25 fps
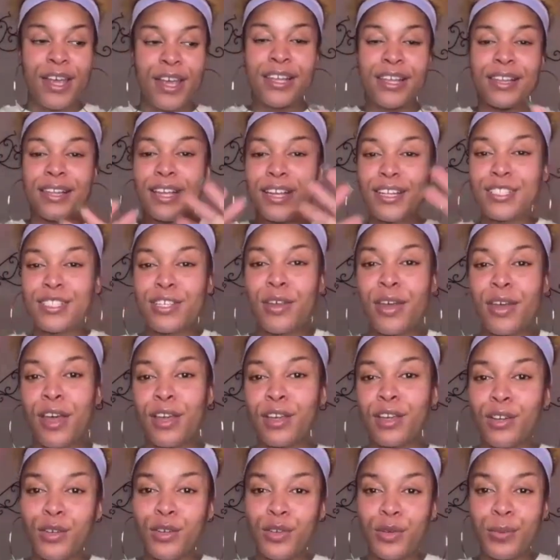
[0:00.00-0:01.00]
Let us know how
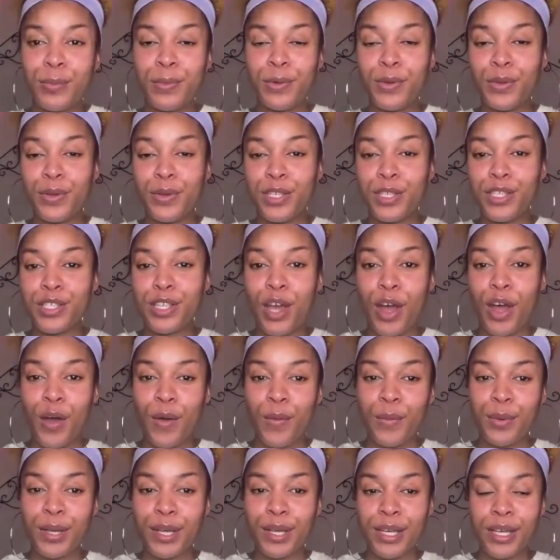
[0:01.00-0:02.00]
your new moon is
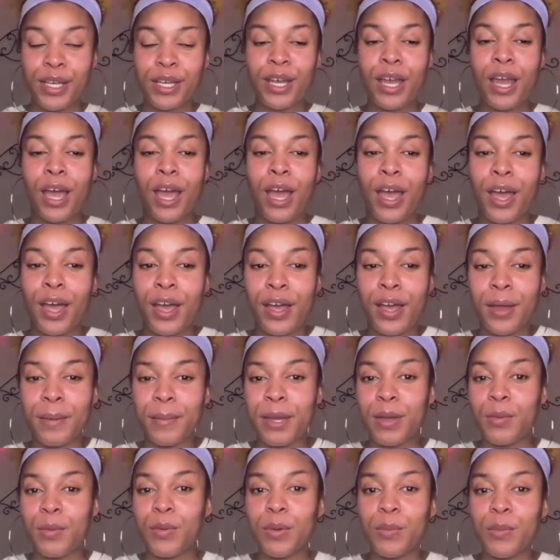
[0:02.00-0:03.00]
going.
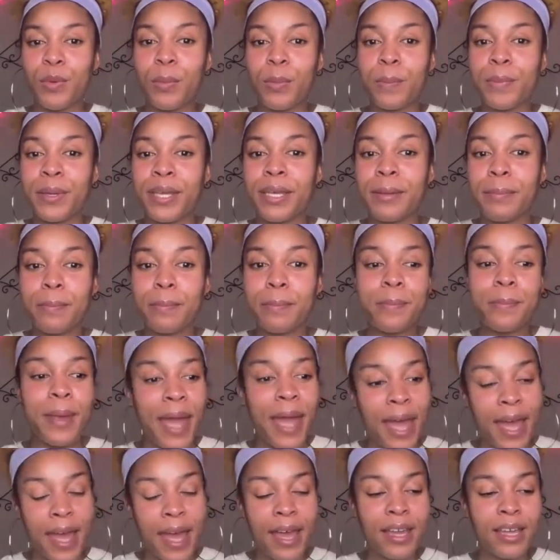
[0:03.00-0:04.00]
And we will be
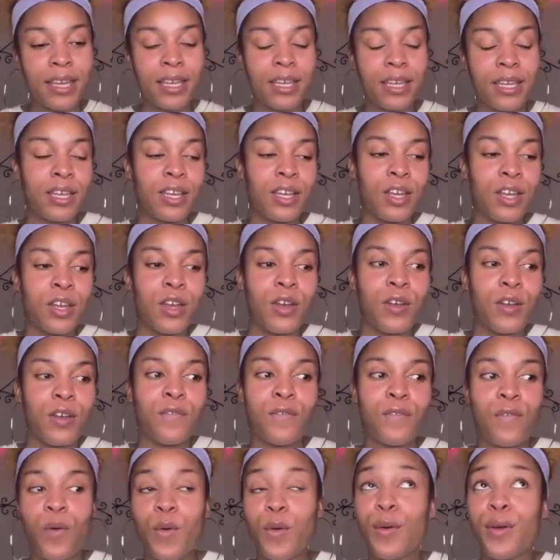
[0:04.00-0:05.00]
back
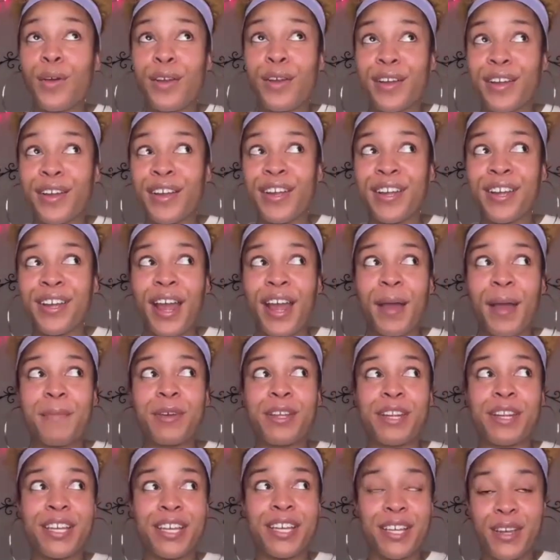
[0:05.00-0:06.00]
for, I'm
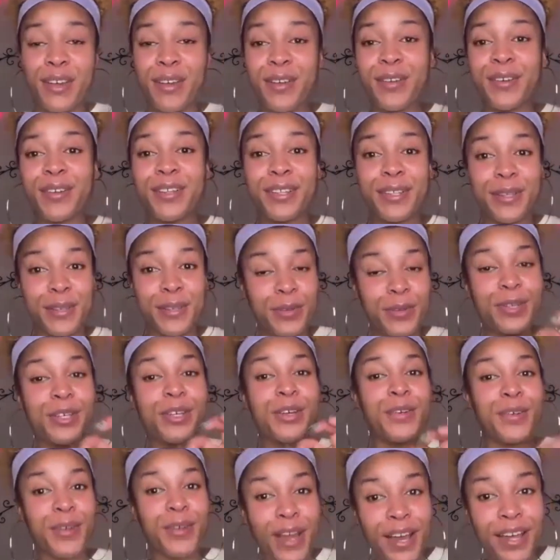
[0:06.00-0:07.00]
going to do it
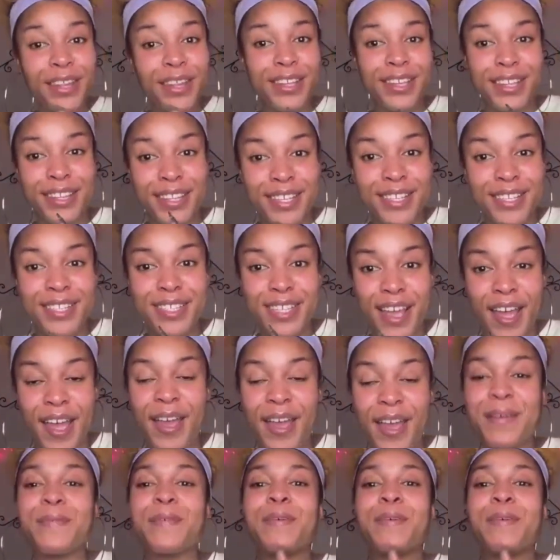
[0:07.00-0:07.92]
correctly this time.